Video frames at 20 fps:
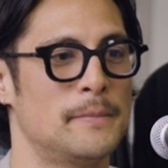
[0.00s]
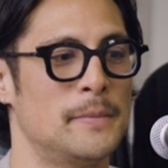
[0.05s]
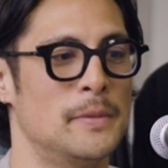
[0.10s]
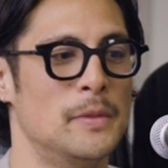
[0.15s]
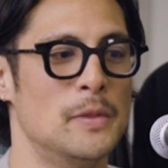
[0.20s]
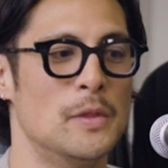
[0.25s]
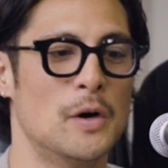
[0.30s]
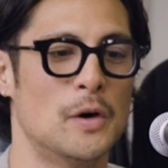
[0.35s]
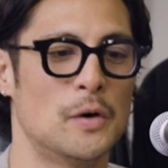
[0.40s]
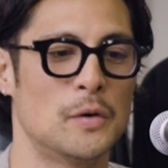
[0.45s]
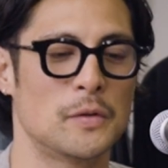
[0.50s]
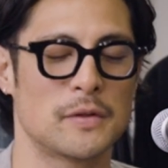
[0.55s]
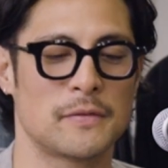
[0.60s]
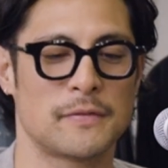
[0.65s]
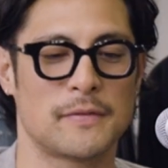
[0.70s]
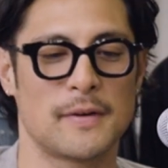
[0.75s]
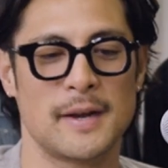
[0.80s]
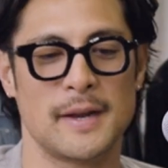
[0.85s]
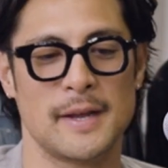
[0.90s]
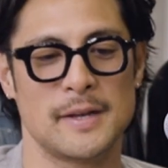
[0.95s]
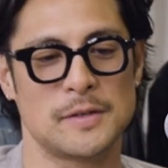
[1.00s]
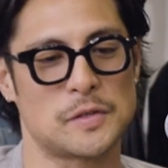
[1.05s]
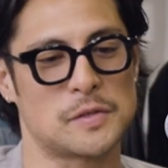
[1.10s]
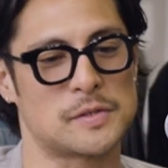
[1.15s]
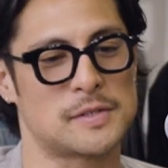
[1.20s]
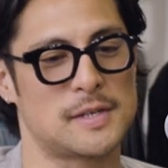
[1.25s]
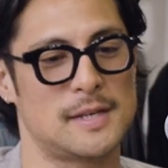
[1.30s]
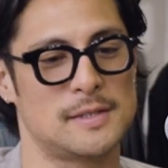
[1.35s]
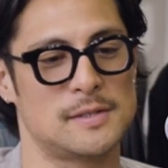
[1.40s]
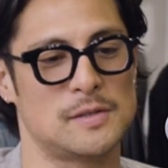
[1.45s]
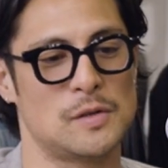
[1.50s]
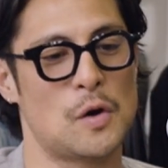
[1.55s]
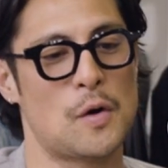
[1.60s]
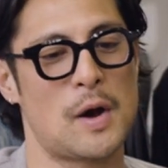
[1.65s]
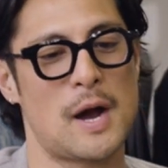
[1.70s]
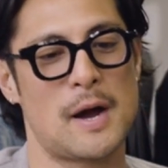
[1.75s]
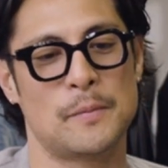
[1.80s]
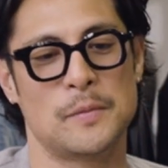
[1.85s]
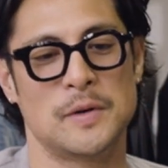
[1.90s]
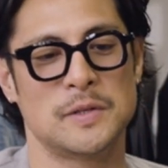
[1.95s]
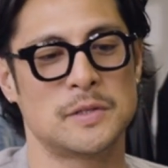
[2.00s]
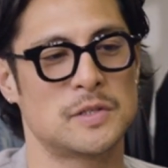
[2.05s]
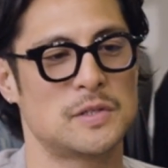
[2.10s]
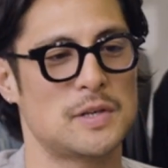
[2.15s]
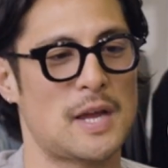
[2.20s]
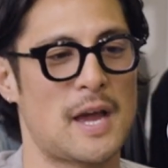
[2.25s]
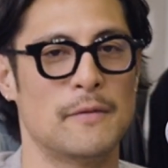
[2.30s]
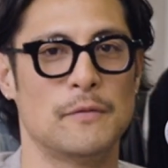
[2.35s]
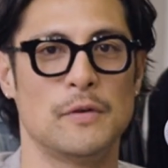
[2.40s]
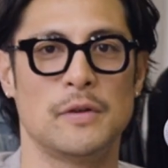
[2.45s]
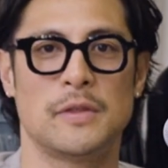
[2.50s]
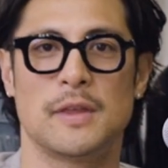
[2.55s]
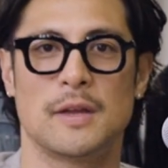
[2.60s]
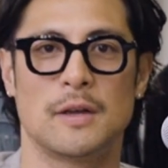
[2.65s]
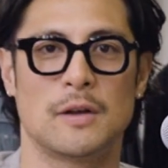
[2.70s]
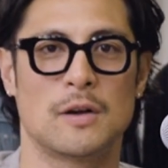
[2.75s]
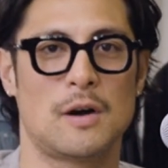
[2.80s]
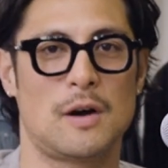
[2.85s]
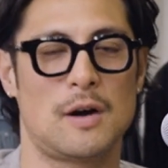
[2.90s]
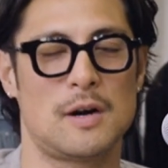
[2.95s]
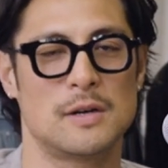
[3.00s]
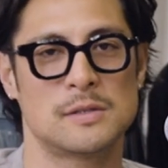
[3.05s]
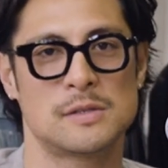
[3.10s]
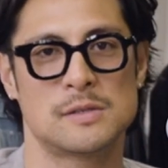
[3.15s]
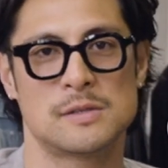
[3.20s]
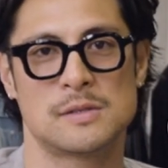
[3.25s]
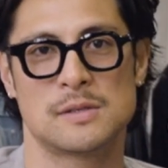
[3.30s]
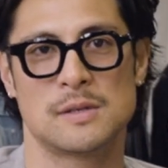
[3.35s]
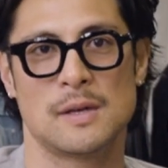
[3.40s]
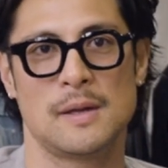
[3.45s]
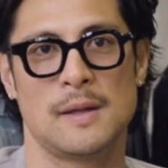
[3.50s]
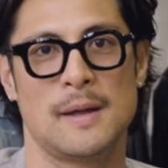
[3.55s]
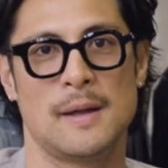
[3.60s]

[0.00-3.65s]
know the financial size, know how much everything costs,